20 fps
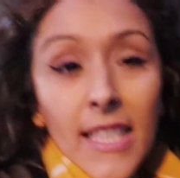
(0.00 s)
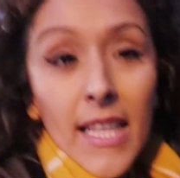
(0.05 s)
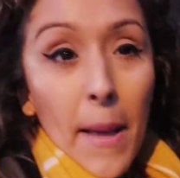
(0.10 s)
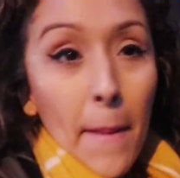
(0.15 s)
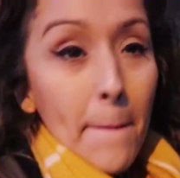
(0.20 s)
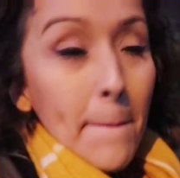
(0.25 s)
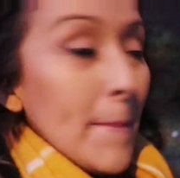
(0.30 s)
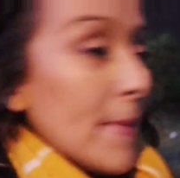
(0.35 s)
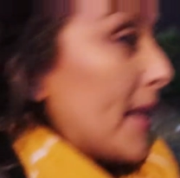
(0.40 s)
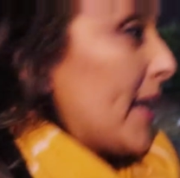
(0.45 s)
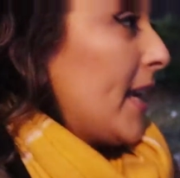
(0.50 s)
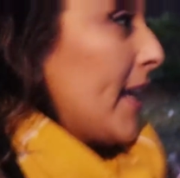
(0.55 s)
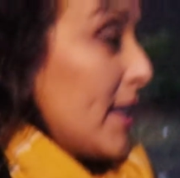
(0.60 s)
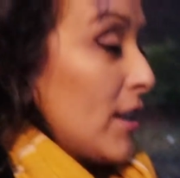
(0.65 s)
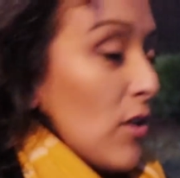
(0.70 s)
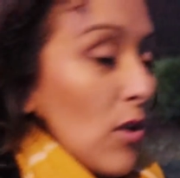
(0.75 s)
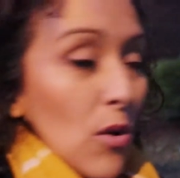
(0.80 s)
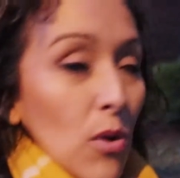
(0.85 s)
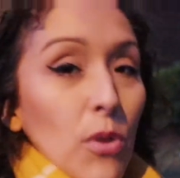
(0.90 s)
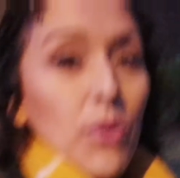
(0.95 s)
that
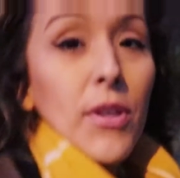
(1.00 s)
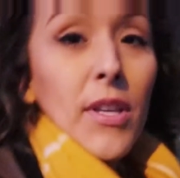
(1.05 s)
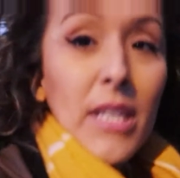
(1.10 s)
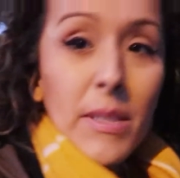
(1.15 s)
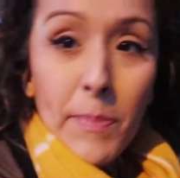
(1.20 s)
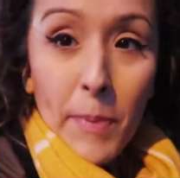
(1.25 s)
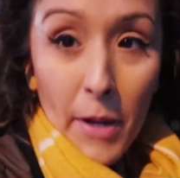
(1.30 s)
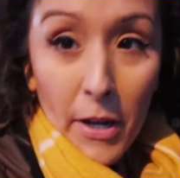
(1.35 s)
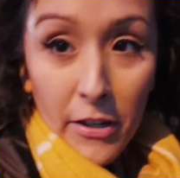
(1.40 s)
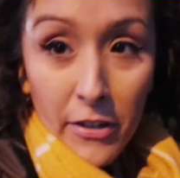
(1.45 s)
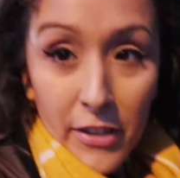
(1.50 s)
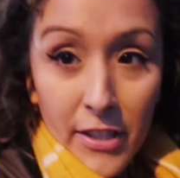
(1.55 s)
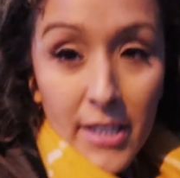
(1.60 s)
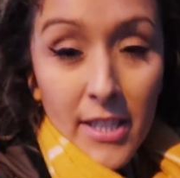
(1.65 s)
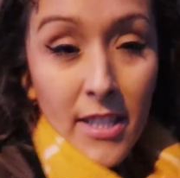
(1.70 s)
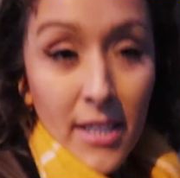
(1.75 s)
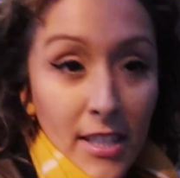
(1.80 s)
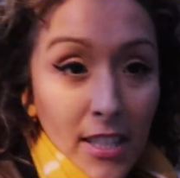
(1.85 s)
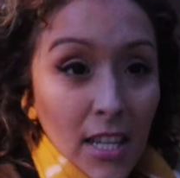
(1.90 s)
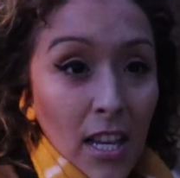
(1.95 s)
me and all these
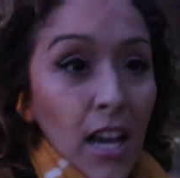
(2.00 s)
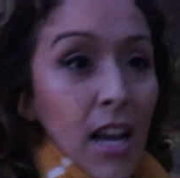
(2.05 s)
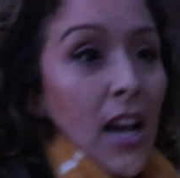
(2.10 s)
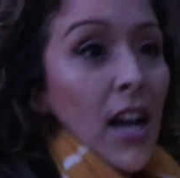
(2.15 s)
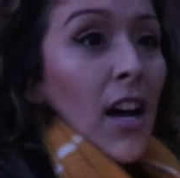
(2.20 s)
parents